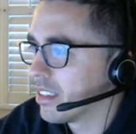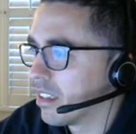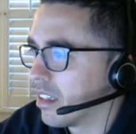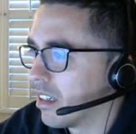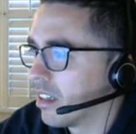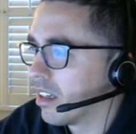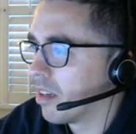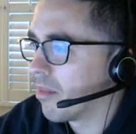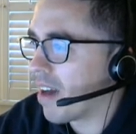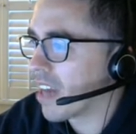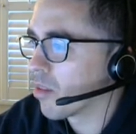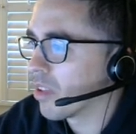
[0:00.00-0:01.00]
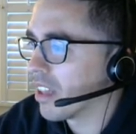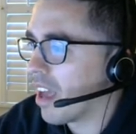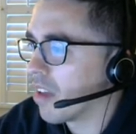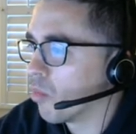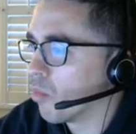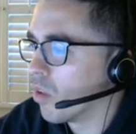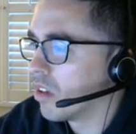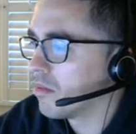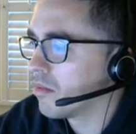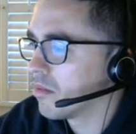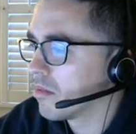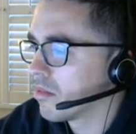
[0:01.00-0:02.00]
Ottawa line
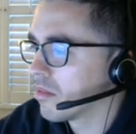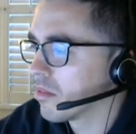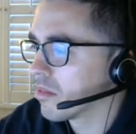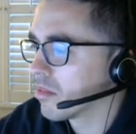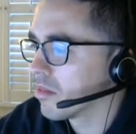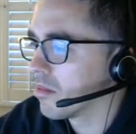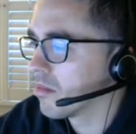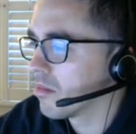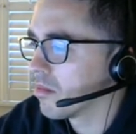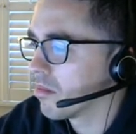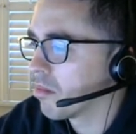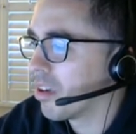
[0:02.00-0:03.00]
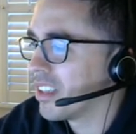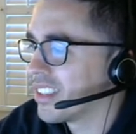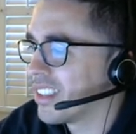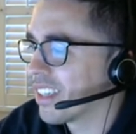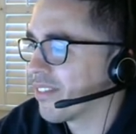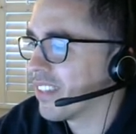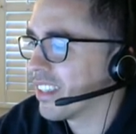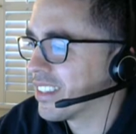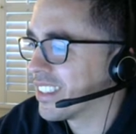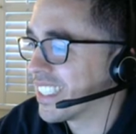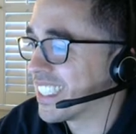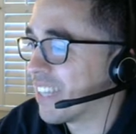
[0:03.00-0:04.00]
one, pretty
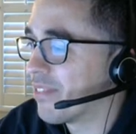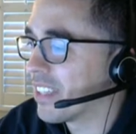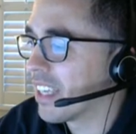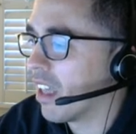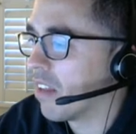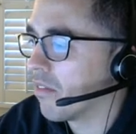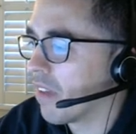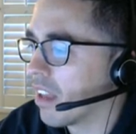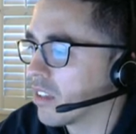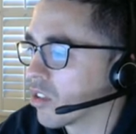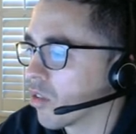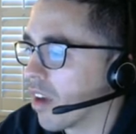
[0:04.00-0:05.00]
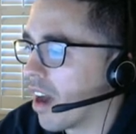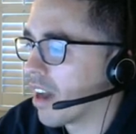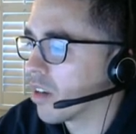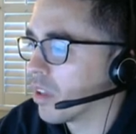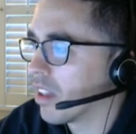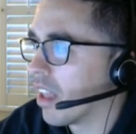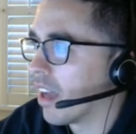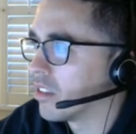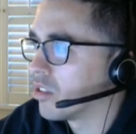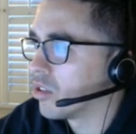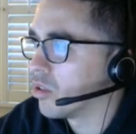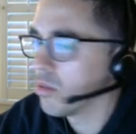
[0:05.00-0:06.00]
significant advantage over Ottawa line
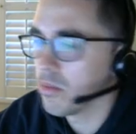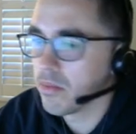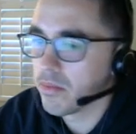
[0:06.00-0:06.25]
two.